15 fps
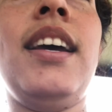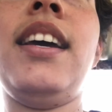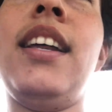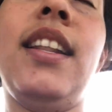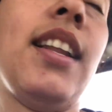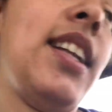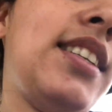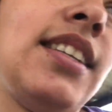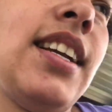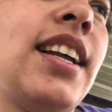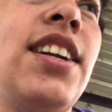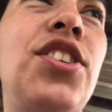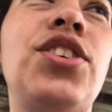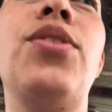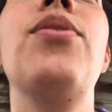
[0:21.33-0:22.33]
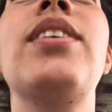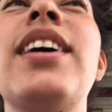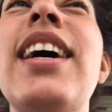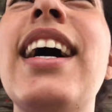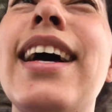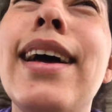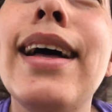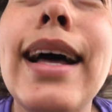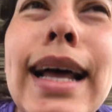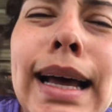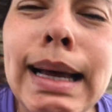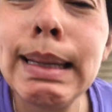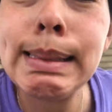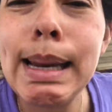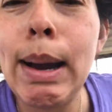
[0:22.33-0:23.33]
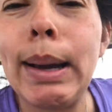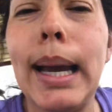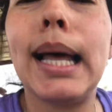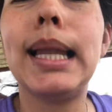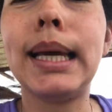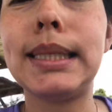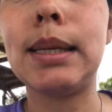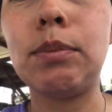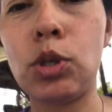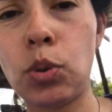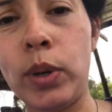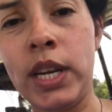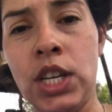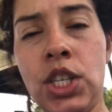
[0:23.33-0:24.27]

and that's not a joke. Now I got like some twinge.